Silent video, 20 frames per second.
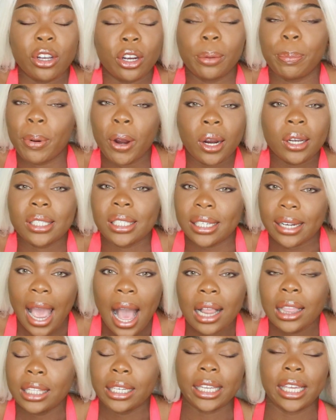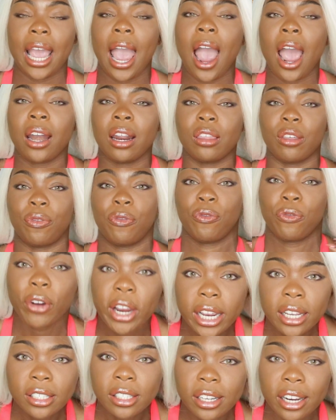her personality out of the
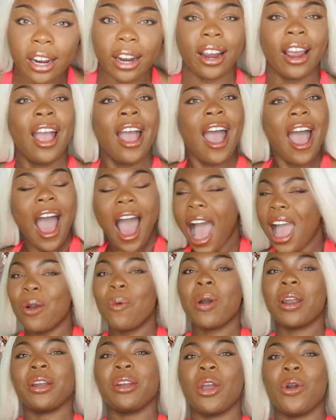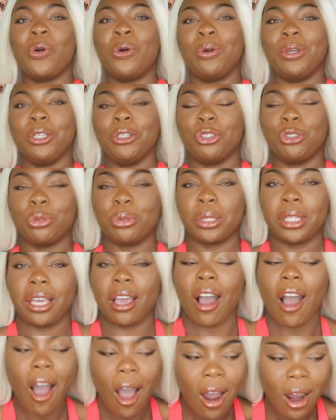freezer. I wanna know who you truly
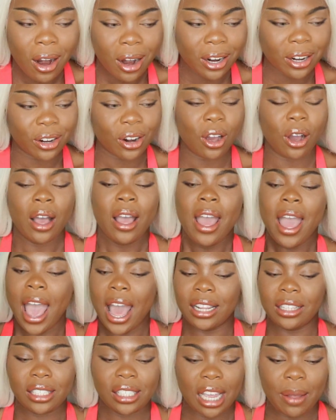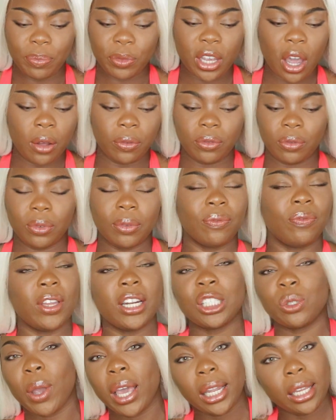are, girl. And say,
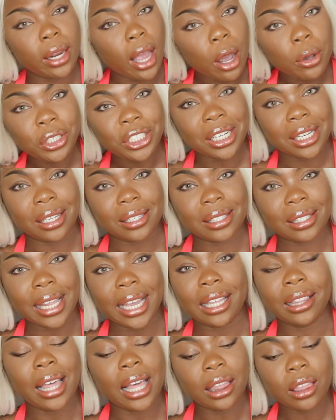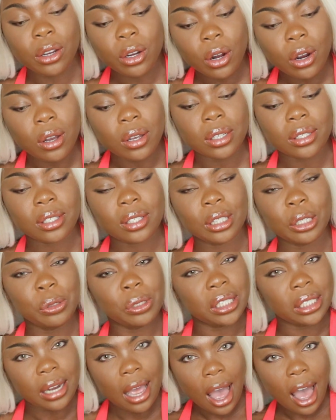Venezuelan coaches, like let the girls
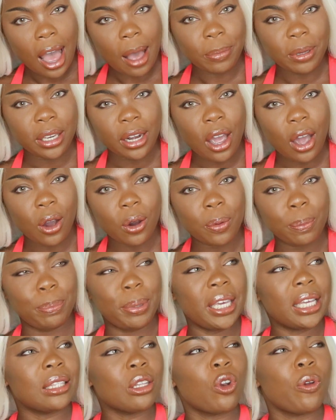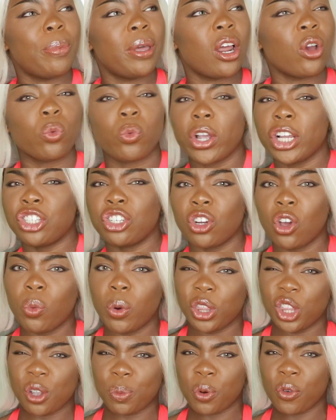loosen up, you know, be a little bit original
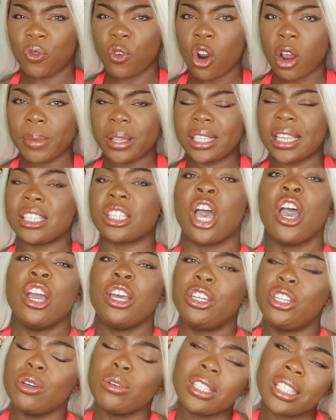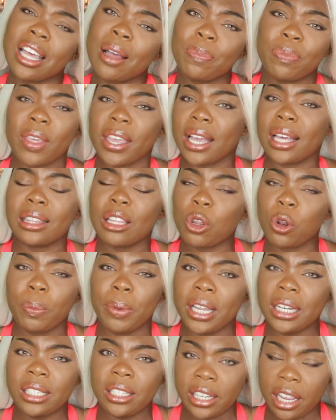with their performances. Do something a little
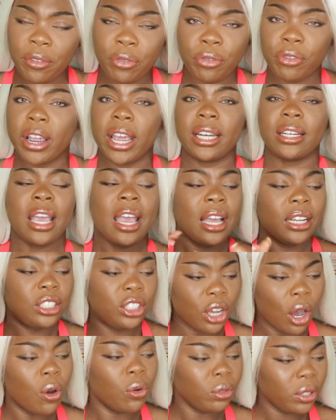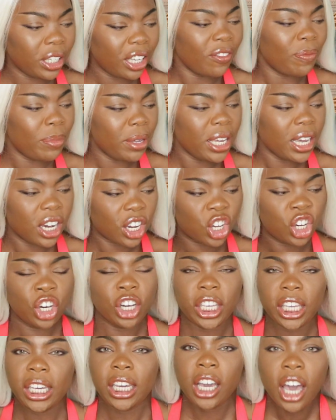bit different. Don't give me a
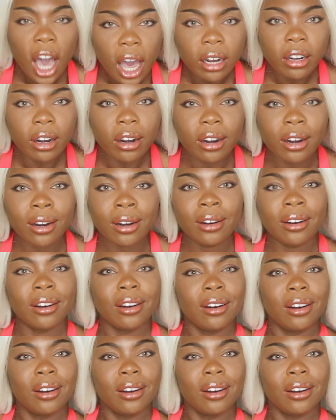cookie cutter